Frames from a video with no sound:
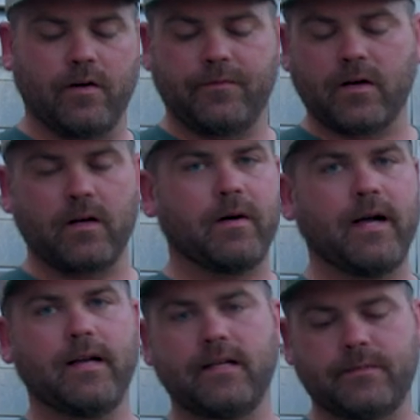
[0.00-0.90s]
you know if you're gonna
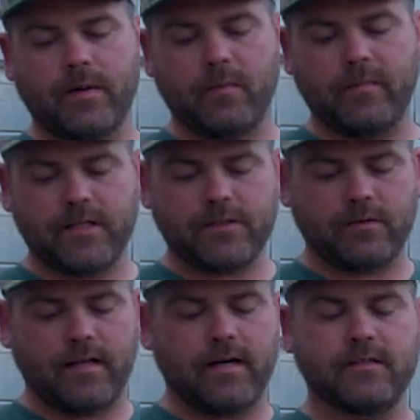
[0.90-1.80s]
buy a nice pair make
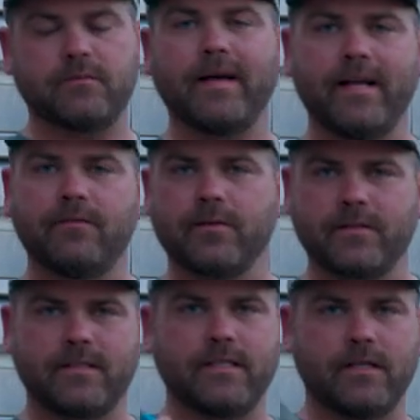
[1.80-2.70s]
sure that is made for
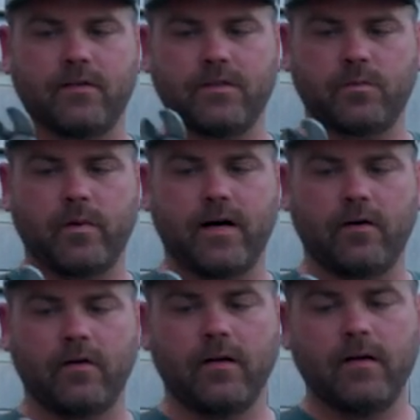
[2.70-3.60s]
steel as
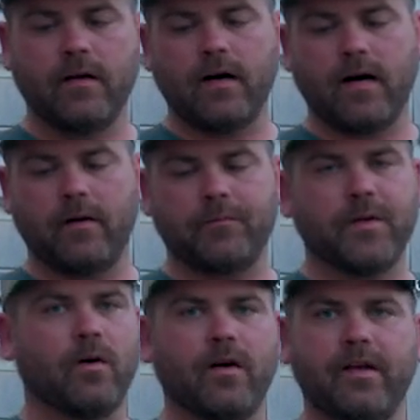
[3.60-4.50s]
well. Um,
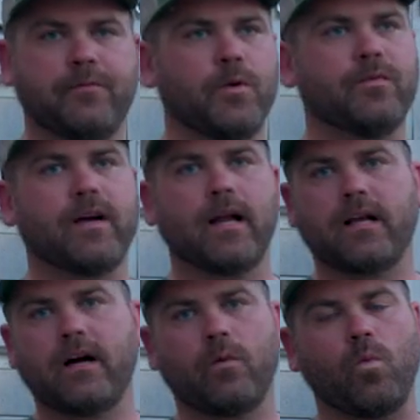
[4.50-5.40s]
you know if you've got to
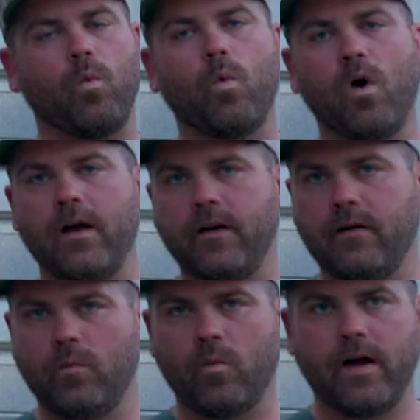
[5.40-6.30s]
cut
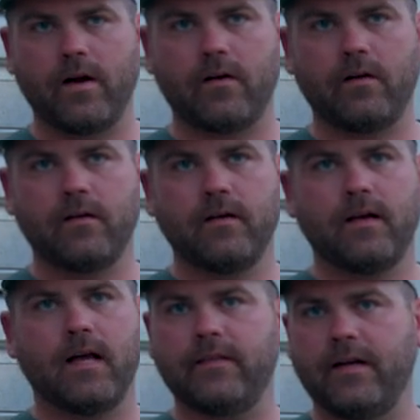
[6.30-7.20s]
one wire
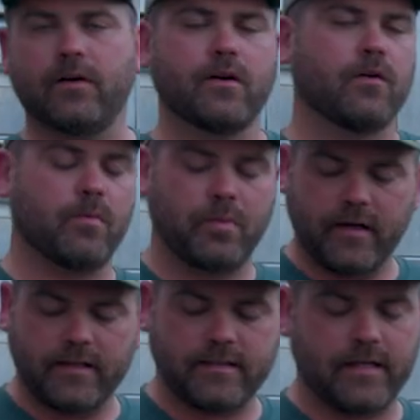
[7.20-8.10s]
and then you're gonna
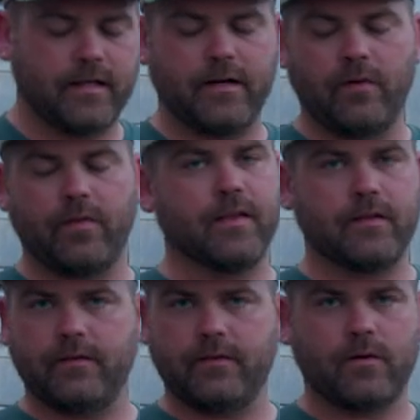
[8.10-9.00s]
replace it you know
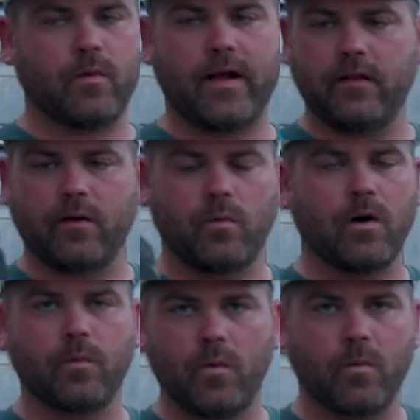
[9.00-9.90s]
a regular
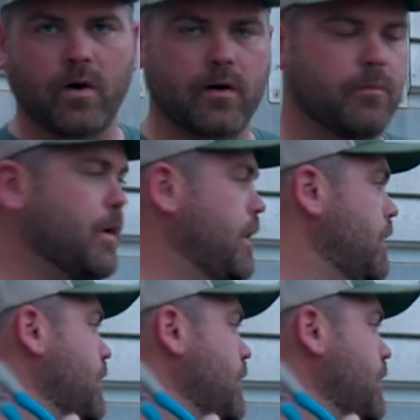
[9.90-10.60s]
one will work but